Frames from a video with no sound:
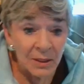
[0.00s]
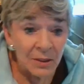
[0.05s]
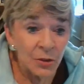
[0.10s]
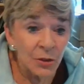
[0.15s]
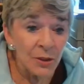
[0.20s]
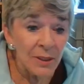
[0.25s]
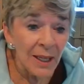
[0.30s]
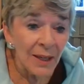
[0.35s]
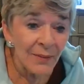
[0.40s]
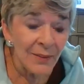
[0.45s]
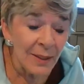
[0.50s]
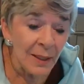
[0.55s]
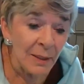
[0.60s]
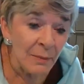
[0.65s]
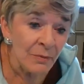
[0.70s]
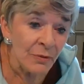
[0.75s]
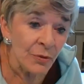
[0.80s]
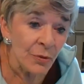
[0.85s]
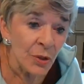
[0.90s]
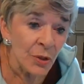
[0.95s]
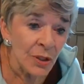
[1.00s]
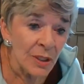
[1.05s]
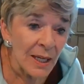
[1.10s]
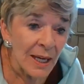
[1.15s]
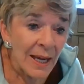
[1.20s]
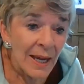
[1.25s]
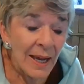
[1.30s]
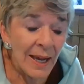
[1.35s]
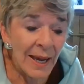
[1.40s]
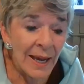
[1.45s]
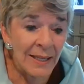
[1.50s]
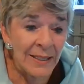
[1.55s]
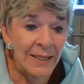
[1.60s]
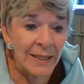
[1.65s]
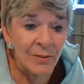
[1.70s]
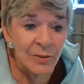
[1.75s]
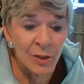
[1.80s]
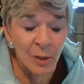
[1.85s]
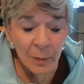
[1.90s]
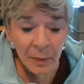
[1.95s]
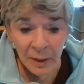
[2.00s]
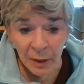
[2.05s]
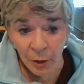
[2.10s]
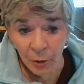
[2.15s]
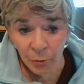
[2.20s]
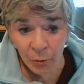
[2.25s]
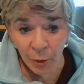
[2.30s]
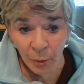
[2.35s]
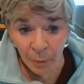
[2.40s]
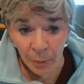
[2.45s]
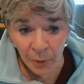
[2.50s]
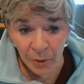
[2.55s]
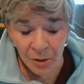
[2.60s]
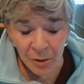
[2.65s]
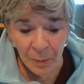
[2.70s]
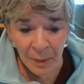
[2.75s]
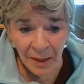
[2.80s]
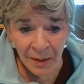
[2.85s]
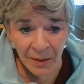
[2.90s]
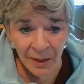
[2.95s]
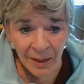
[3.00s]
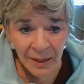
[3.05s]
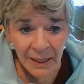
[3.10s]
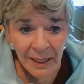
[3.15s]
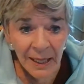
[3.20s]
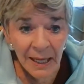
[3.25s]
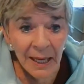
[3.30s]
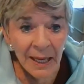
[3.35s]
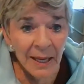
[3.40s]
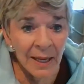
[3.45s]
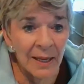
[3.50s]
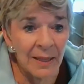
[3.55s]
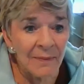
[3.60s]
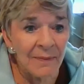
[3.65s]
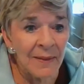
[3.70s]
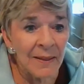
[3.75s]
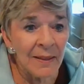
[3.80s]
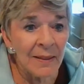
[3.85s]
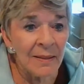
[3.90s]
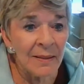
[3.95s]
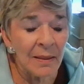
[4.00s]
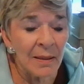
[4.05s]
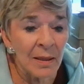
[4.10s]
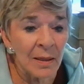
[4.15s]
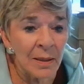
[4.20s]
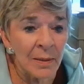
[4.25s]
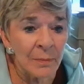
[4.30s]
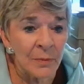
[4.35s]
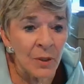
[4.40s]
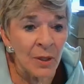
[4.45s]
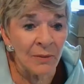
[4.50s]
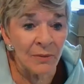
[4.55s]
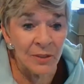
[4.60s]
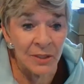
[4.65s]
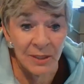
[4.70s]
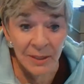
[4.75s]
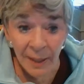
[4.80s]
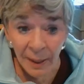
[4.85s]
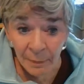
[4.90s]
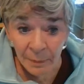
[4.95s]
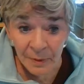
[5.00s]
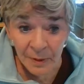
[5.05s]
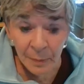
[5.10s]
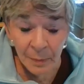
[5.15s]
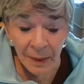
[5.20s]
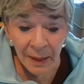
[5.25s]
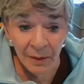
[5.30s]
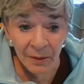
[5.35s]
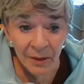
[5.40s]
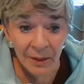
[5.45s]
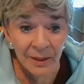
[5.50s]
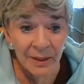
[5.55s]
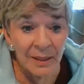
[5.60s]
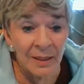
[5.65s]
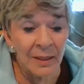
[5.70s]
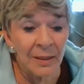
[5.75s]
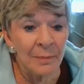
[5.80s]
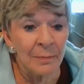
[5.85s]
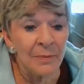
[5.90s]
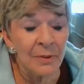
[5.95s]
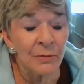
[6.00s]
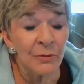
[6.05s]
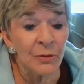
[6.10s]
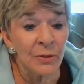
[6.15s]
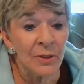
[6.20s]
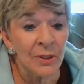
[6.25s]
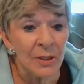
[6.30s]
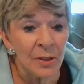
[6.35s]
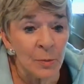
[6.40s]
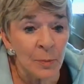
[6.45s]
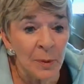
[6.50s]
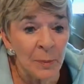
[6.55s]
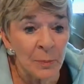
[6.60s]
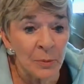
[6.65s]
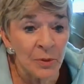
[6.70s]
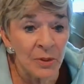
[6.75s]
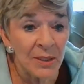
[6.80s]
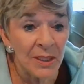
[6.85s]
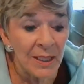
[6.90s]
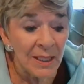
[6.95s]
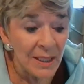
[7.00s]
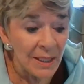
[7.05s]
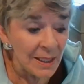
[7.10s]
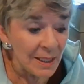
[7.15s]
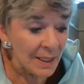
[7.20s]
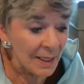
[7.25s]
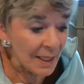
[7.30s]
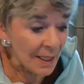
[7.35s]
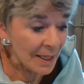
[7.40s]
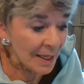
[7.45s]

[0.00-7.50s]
So you have a name for it, and you have somebody who wrote books about it, and then you have steps about it, different things people see.